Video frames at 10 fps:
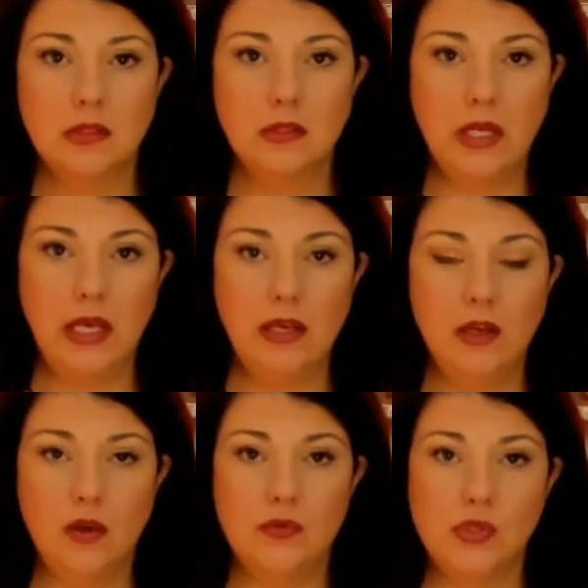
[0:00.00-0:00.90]
King
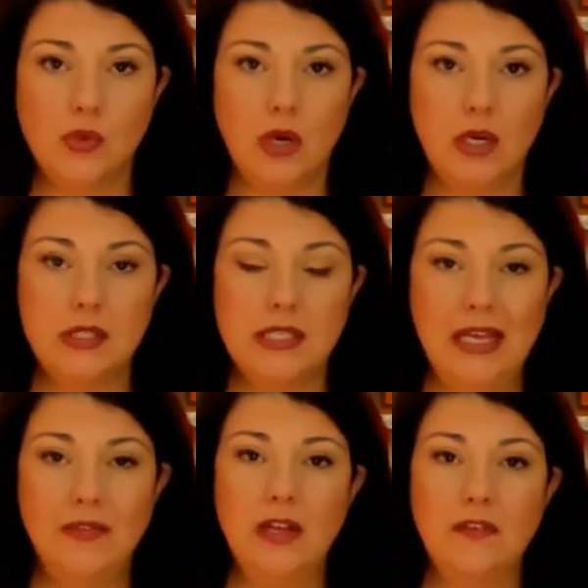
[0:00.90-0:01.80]
of Swords.
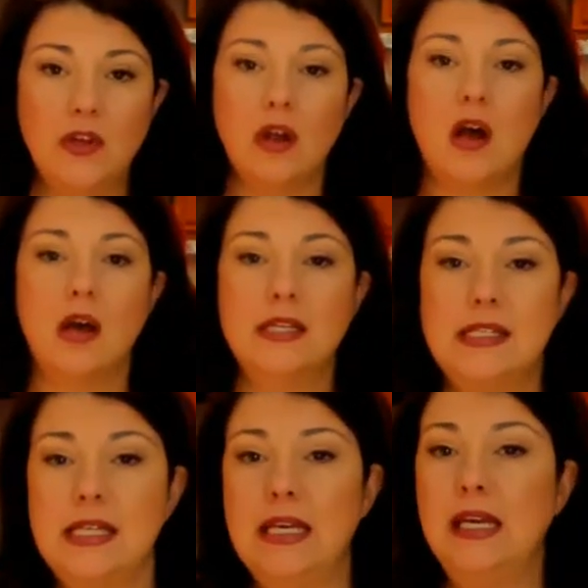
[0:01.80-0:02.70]
Even if their
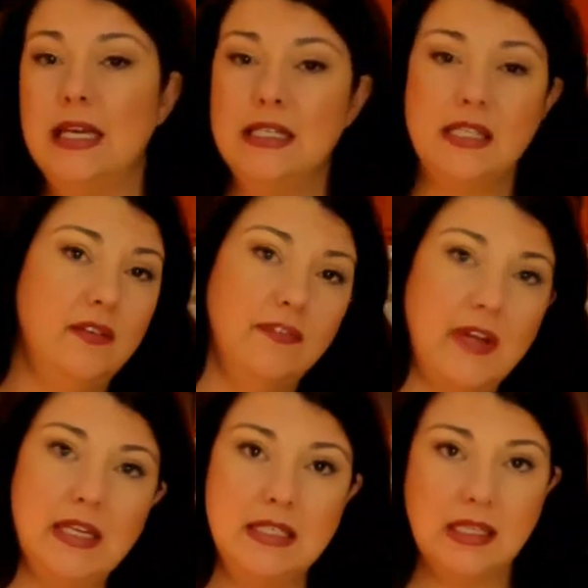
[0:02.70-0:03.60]
honesty isn't
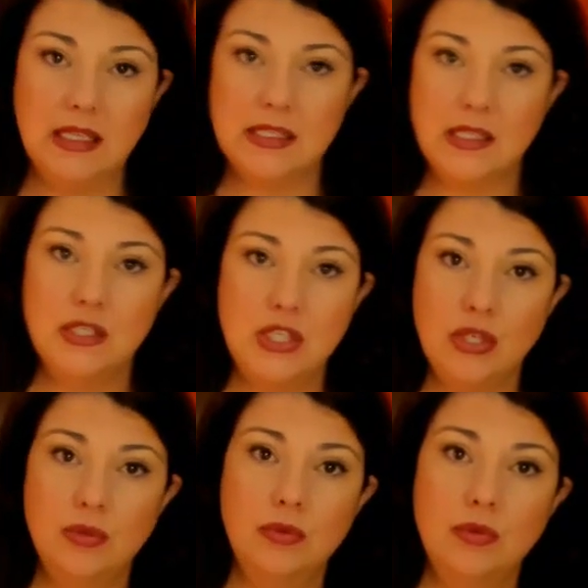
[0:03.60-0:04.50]
fun to listen to,